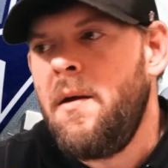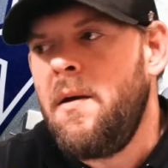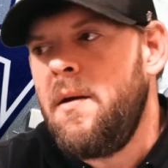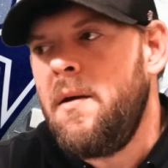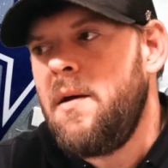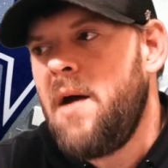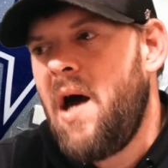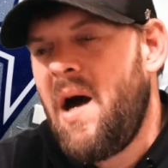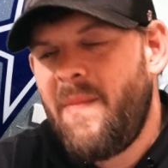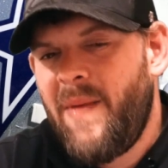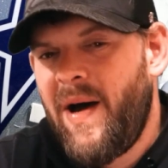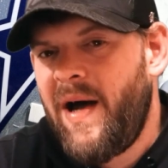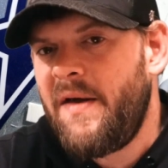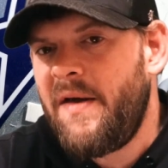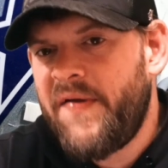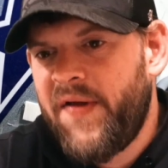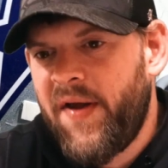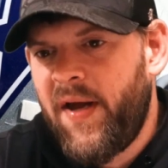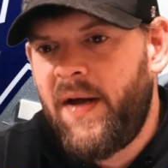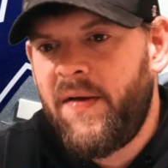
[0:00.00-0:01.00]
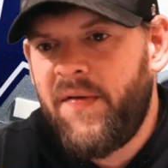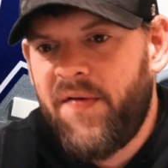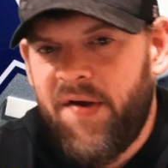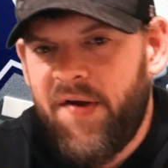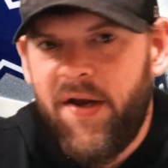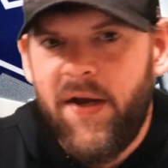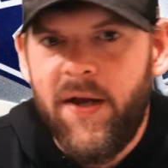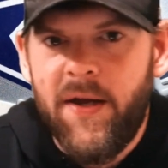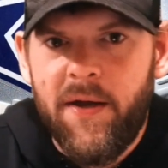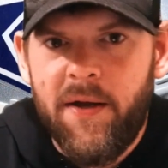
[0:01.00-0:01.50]
I might sign
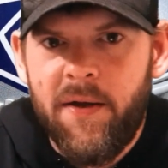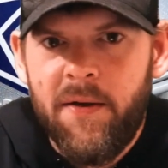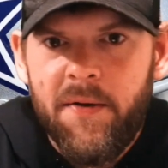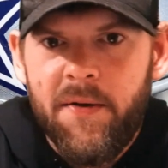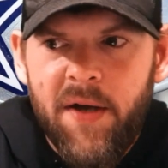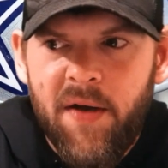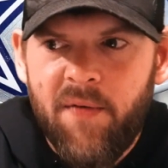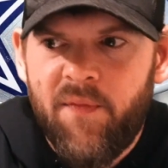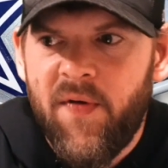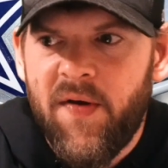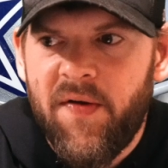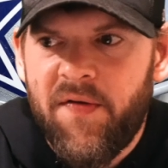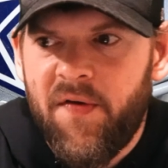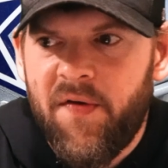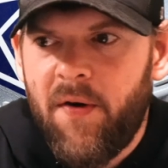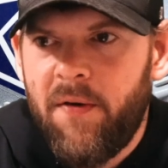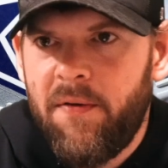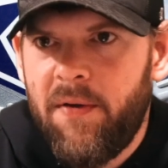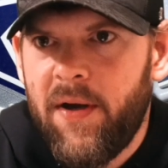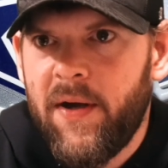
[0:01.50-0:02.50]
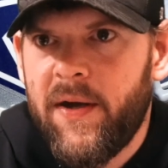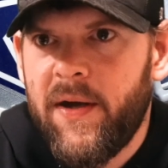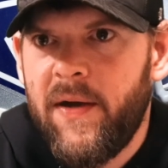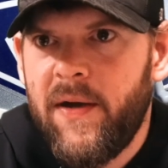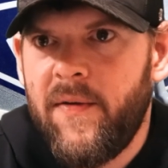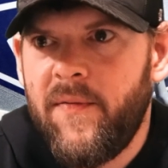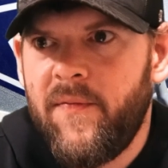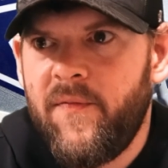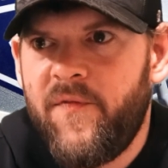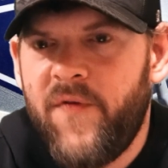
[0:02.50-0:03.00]
Zeke if it's on like
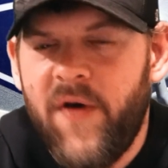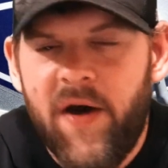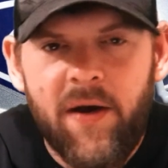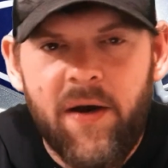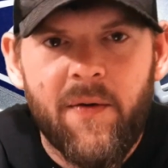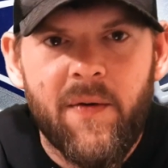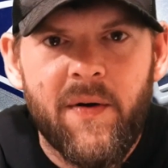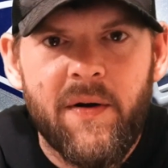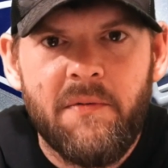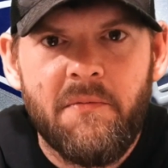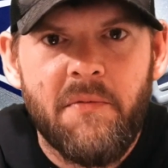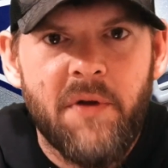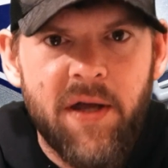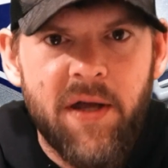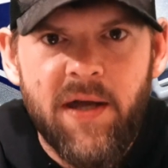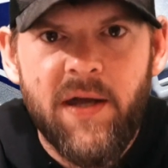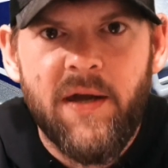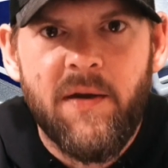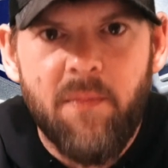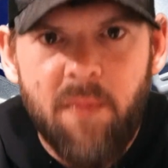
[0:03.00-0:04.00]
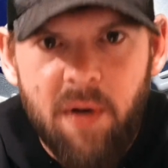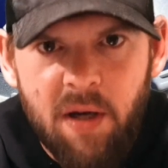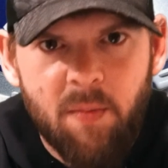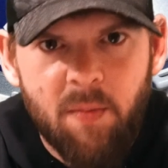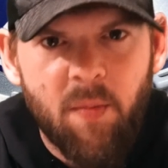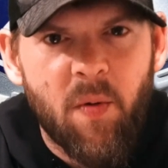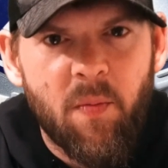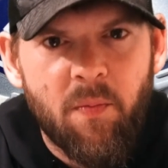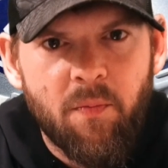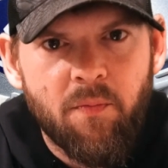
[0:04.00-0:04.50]
a veteran league
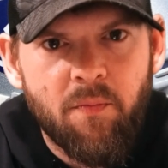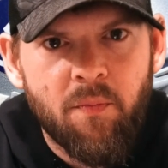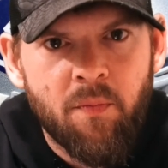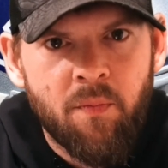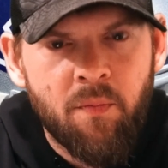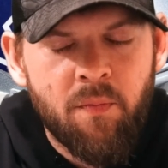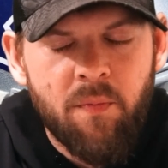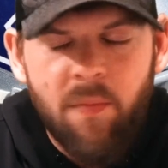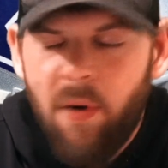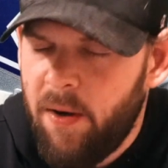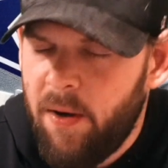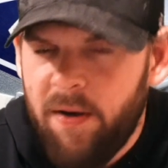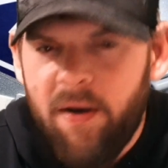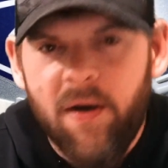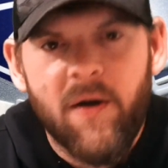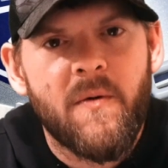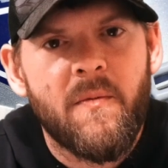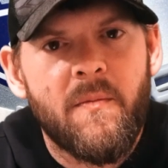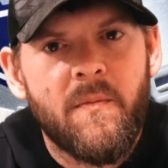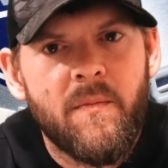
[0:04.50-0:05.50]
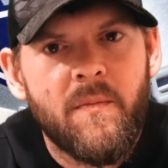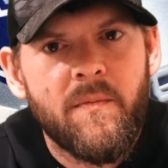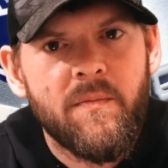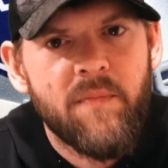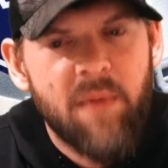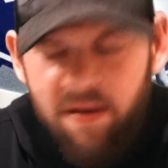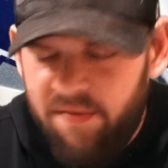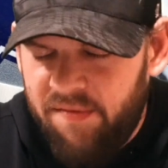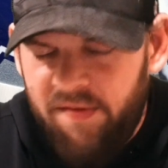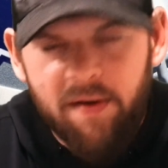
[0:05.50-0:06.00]
minimum. There you go.
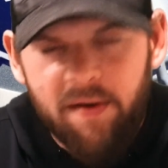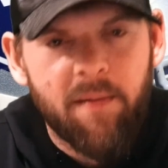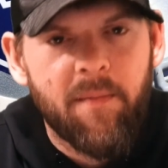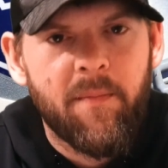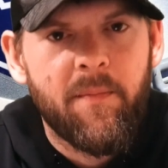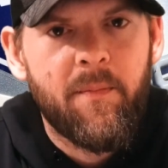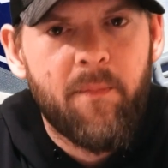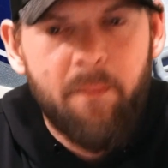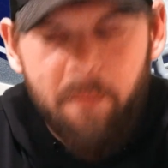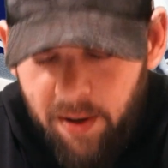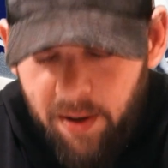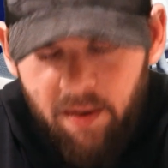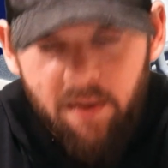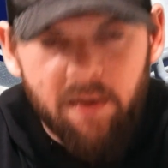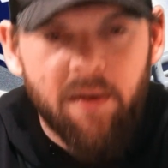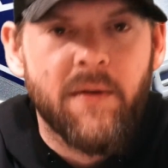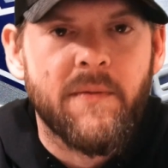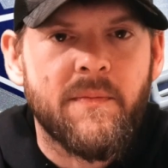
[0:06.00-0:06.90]
That's it. Period.